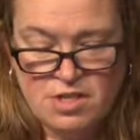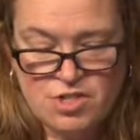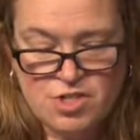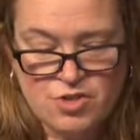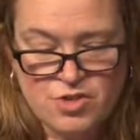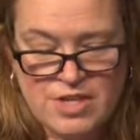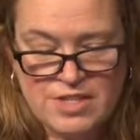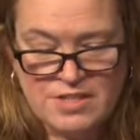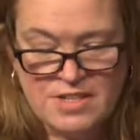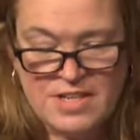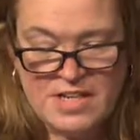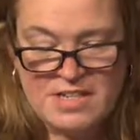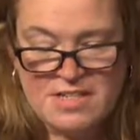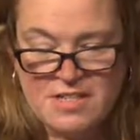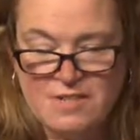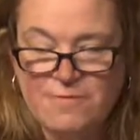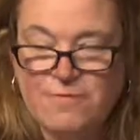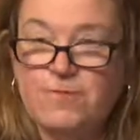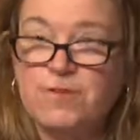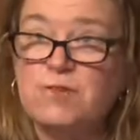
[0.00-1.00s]
During the
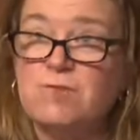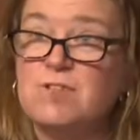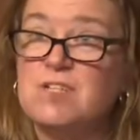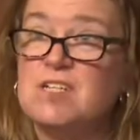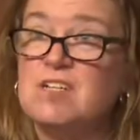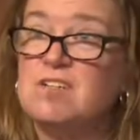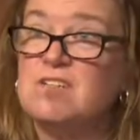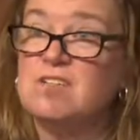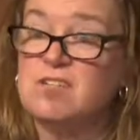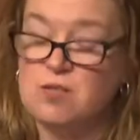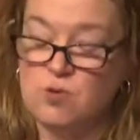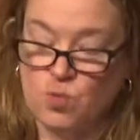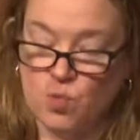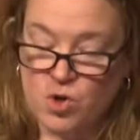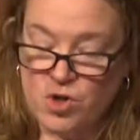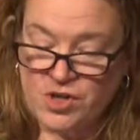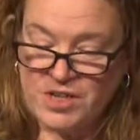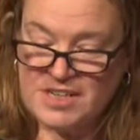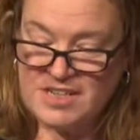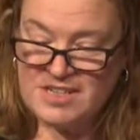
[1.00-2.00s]
1950s, in
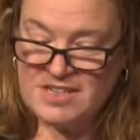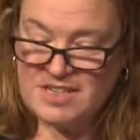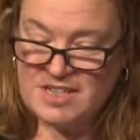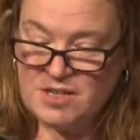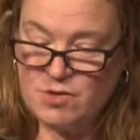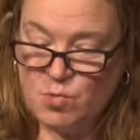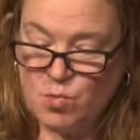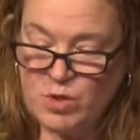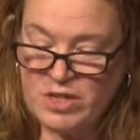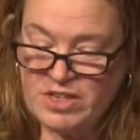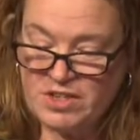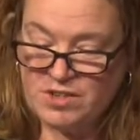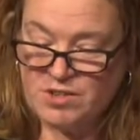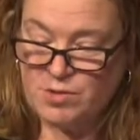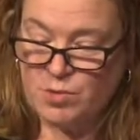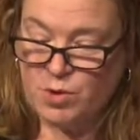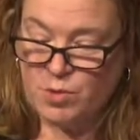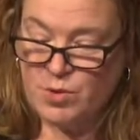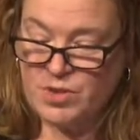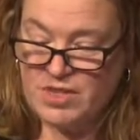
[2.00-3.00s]
work he did
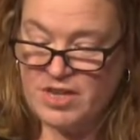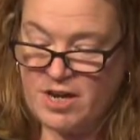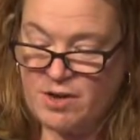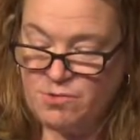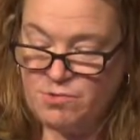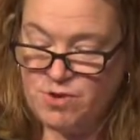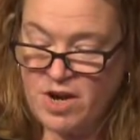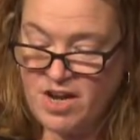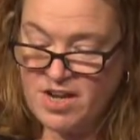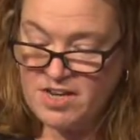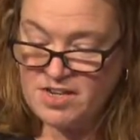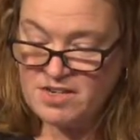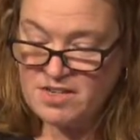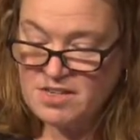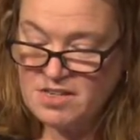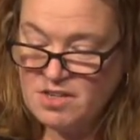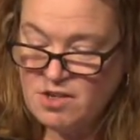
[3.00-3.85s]
with or without Wright,